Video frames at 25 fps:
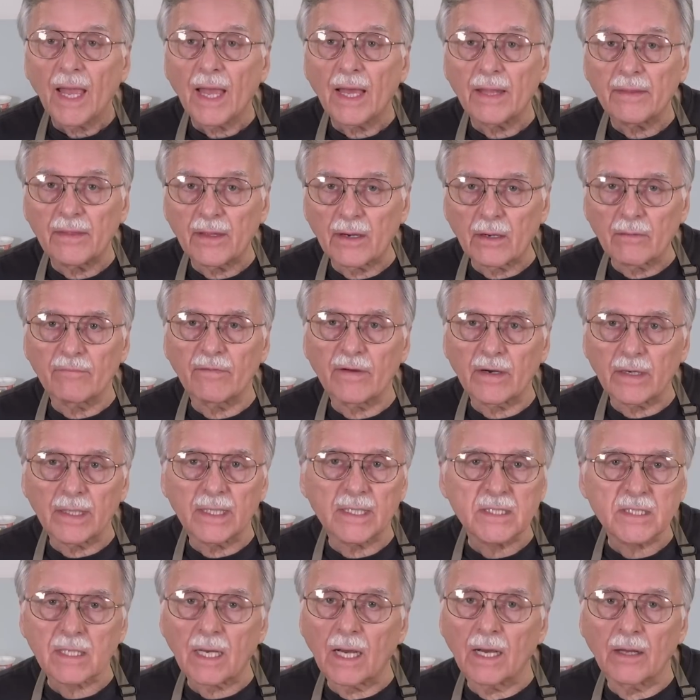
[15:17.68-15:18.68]
And there are
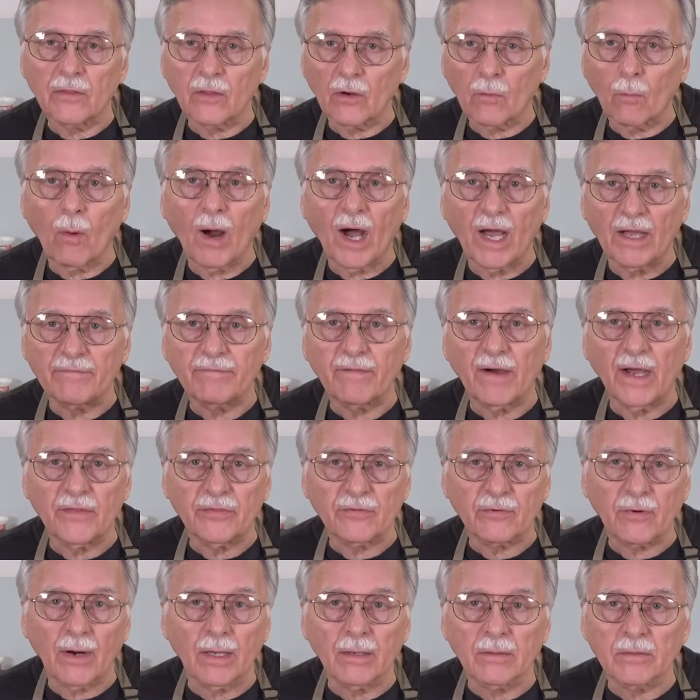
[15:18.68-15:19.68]
various other Wi-Fi
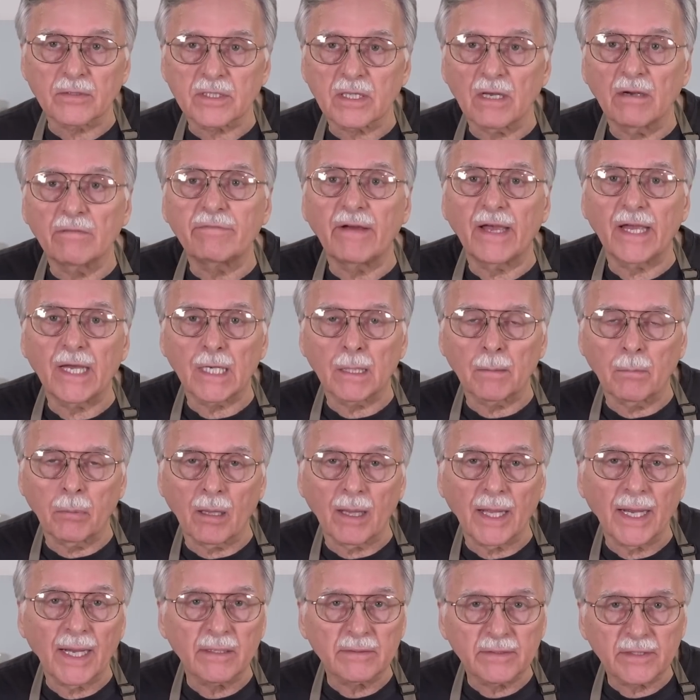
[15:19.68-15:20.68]
throttles
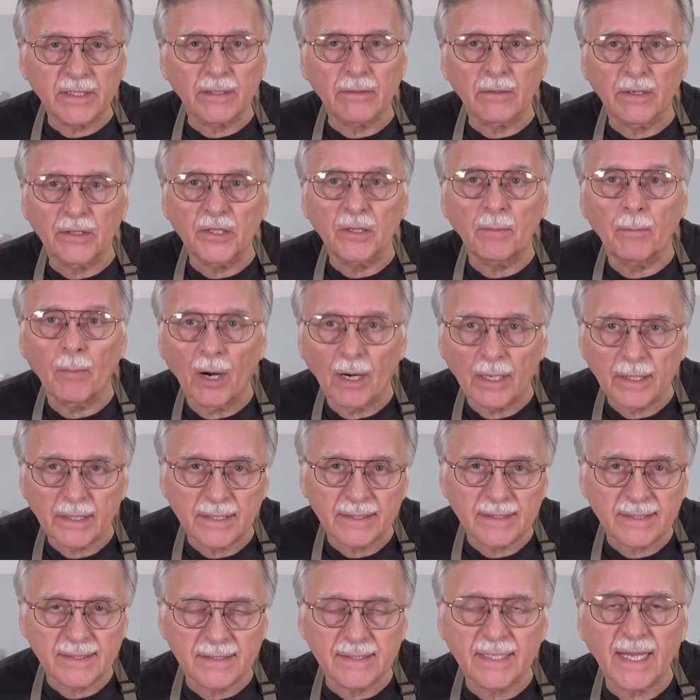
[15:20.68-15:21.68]
available out there on the
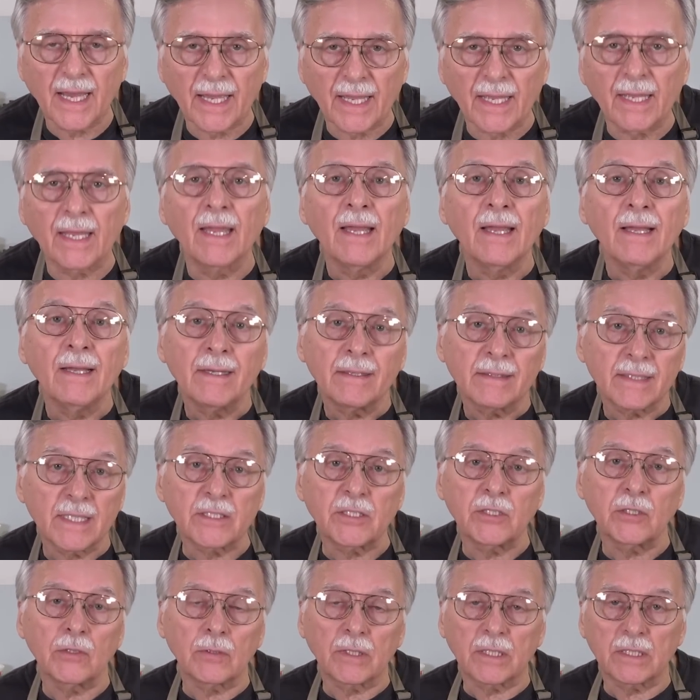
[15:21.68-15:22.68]
market today
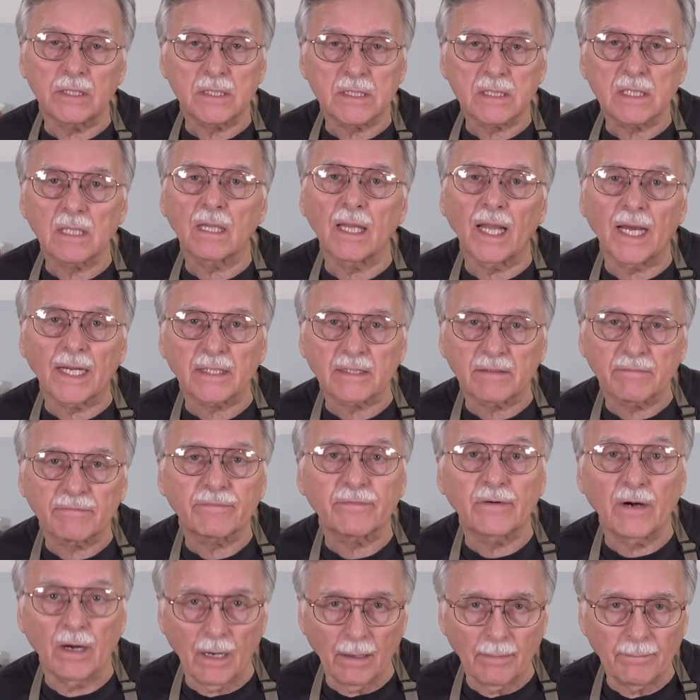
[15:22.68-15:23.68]
that you can select
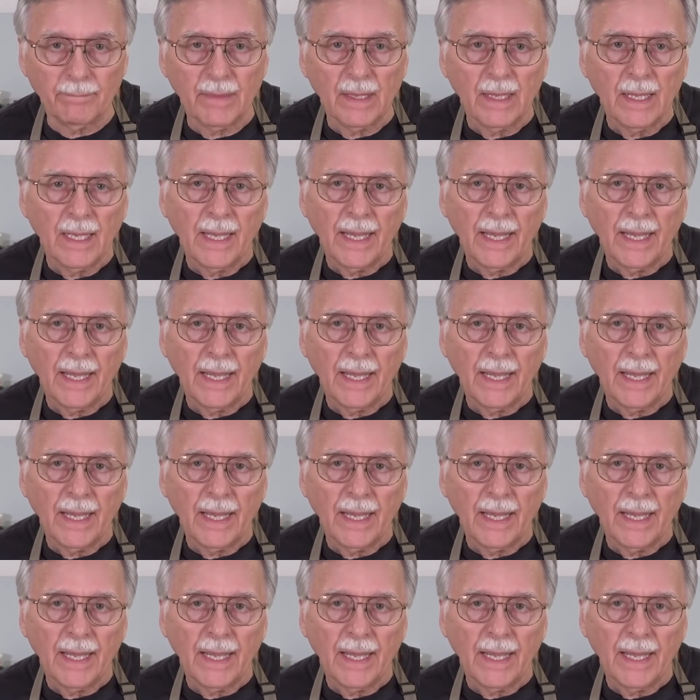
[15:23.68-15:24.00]
from.